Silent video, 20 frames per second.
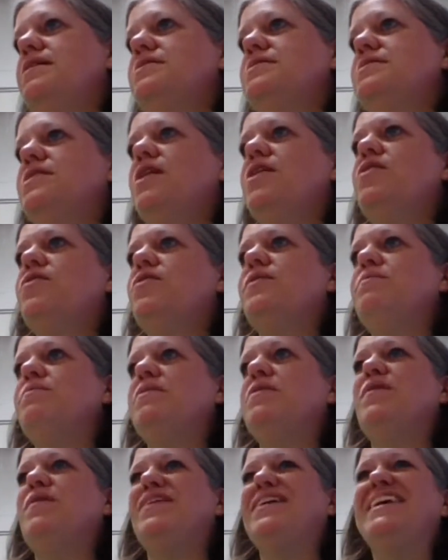So
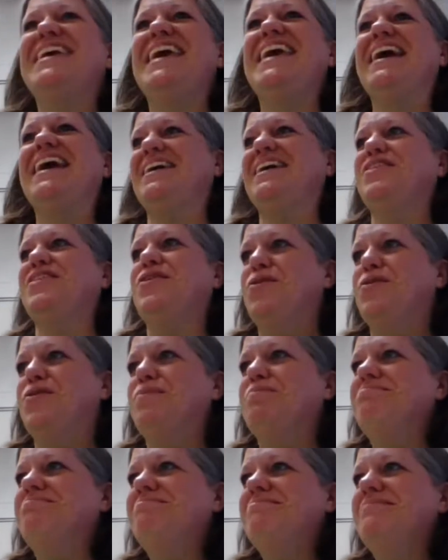meanwhile, he can't get
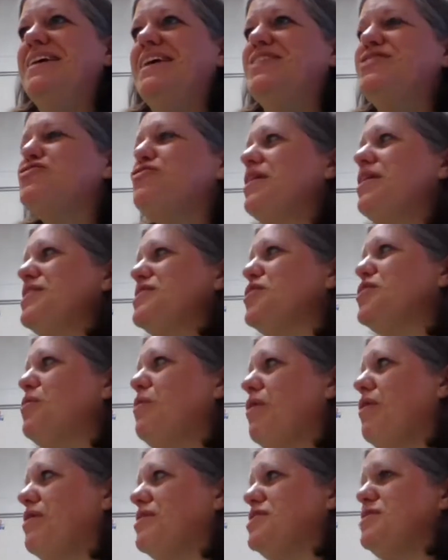home. He's trying
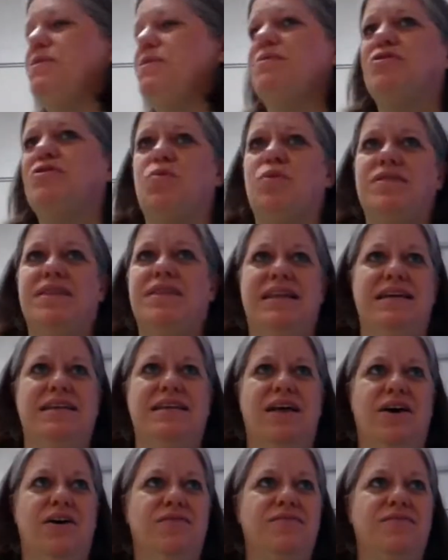so hard to be with the one that he
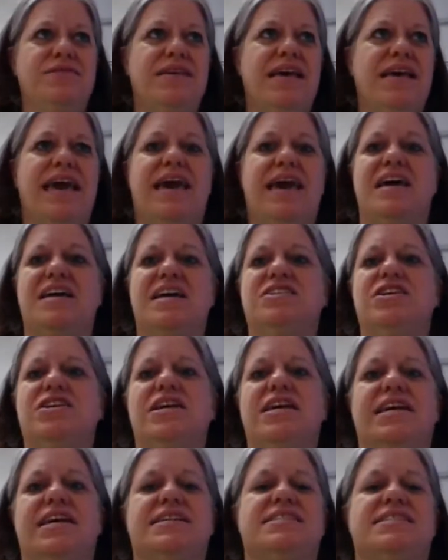loves, and
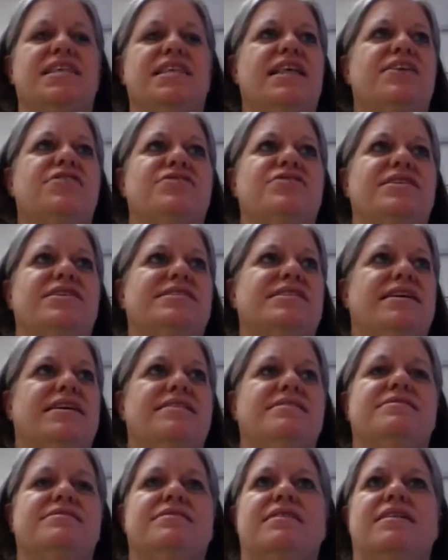he gets the letter that
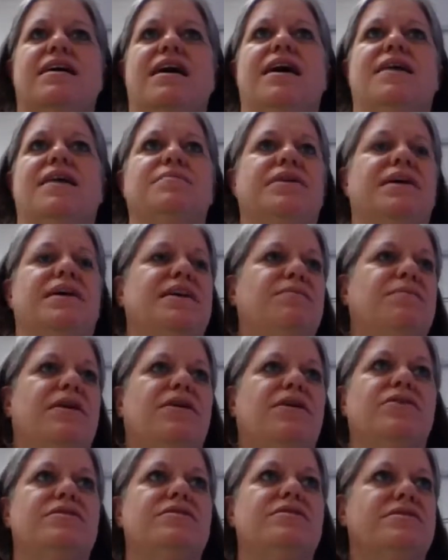says, "I'm getting
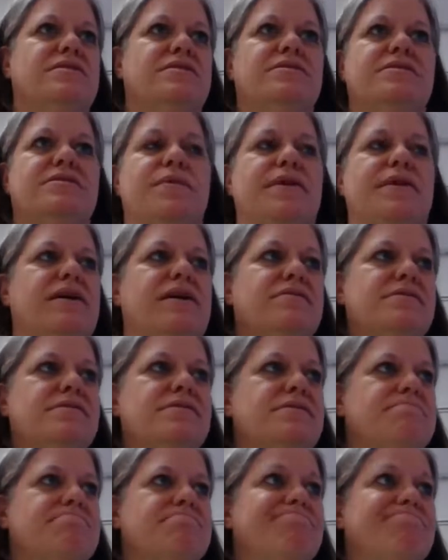married to somebody
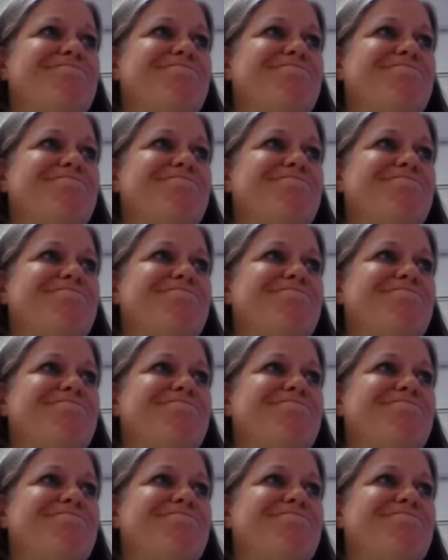else."